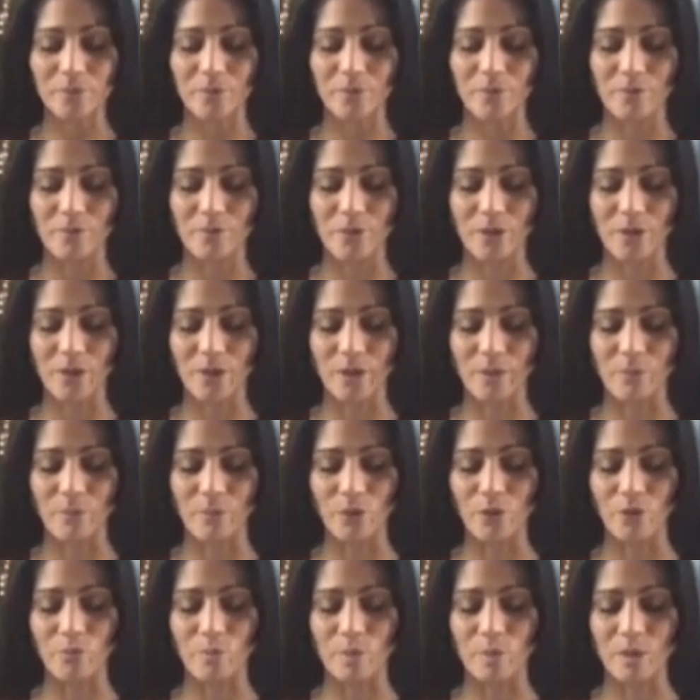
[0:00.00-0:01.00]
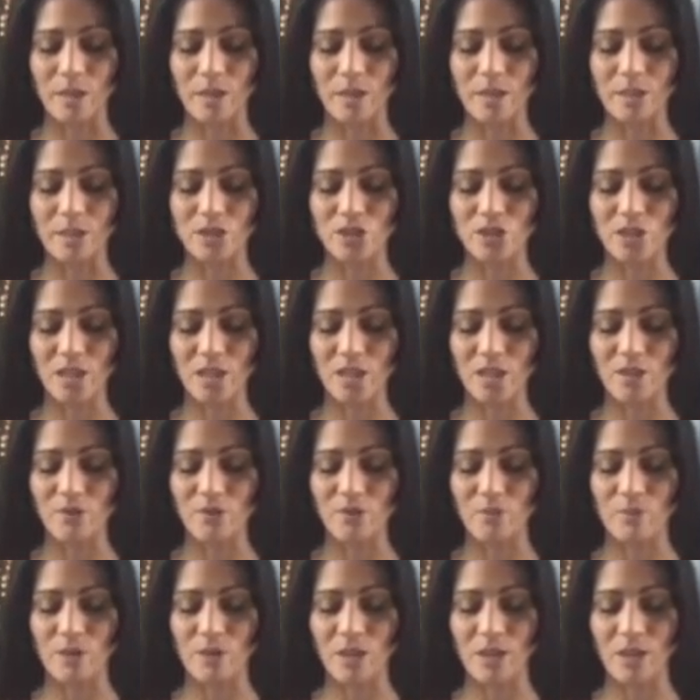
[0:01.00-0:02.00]
Feel that movement initiate
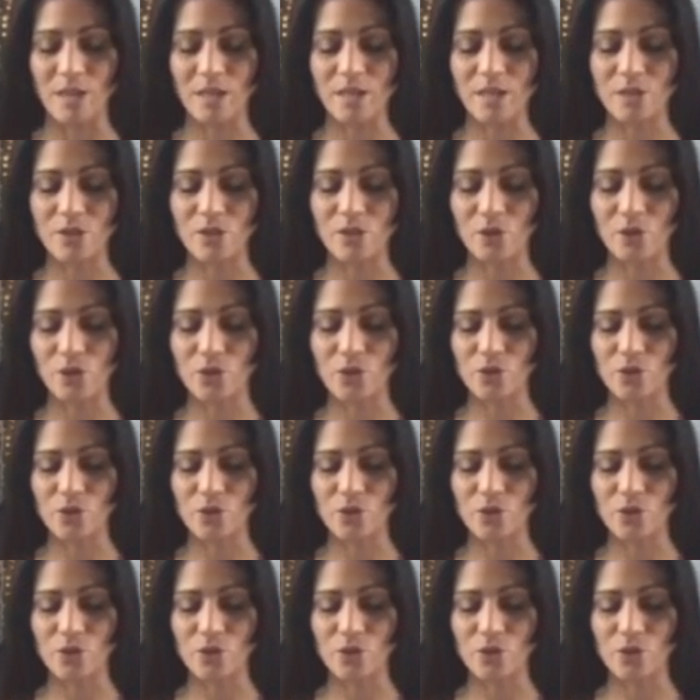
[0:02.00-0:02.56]
from the internal